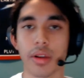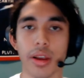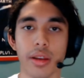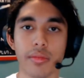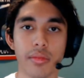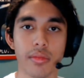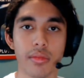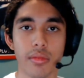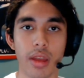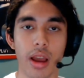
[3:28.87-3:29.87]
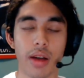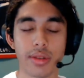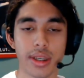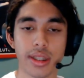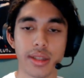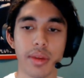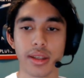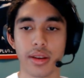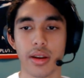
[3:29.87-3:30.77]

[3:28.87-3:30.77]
I wouldn't say it's the best card,